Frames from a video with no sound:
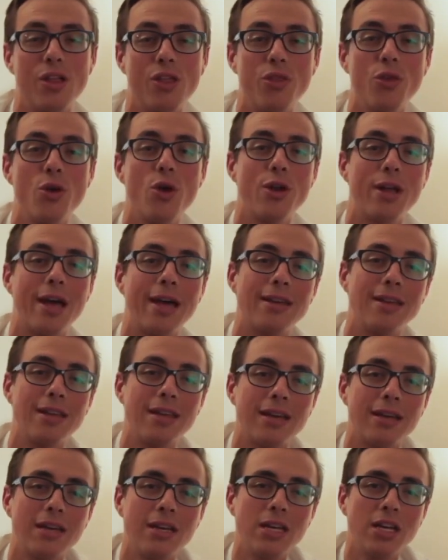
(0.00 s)
Third
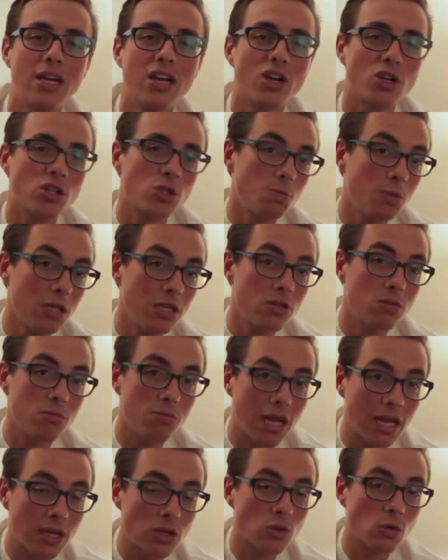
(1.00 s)
idea, go speak to
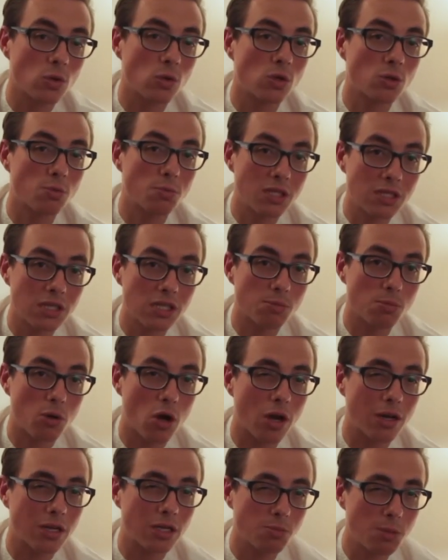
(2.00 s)
mentors, business
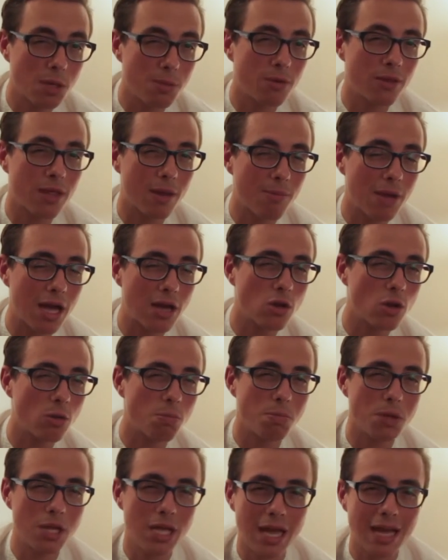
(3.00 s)
partners, people that might
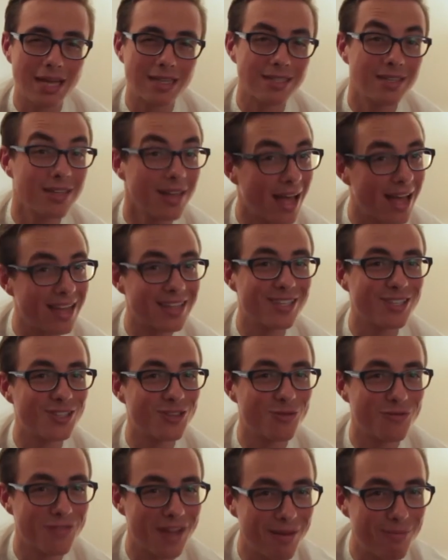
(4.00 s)
not be as nice as
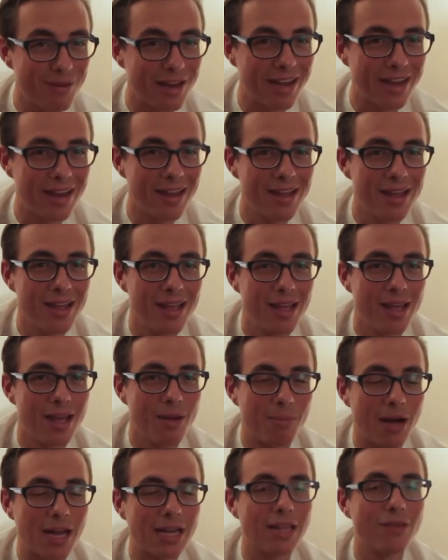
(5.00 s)
your family,
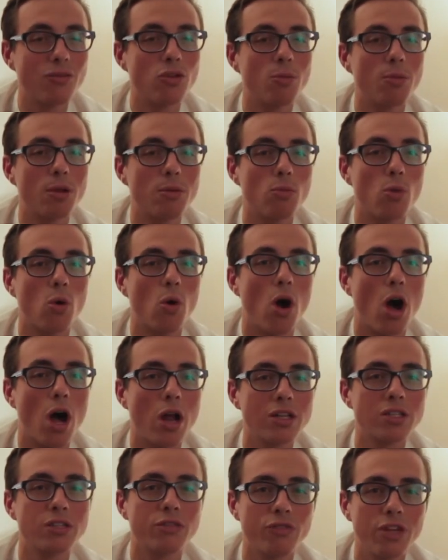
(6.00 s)
might give you a bit more
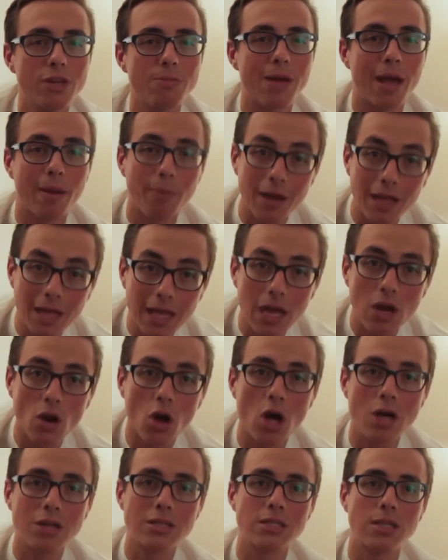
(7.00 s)
honest feedback, but again,
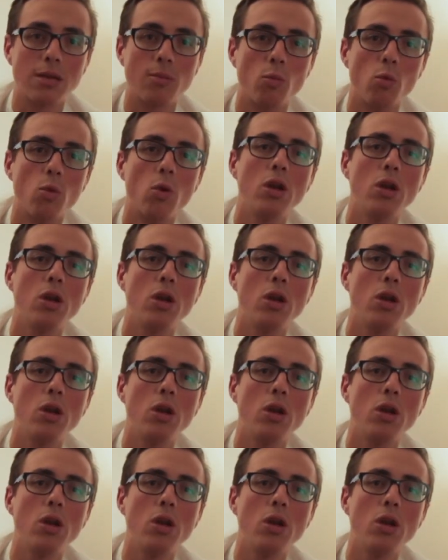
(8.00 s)
ask them,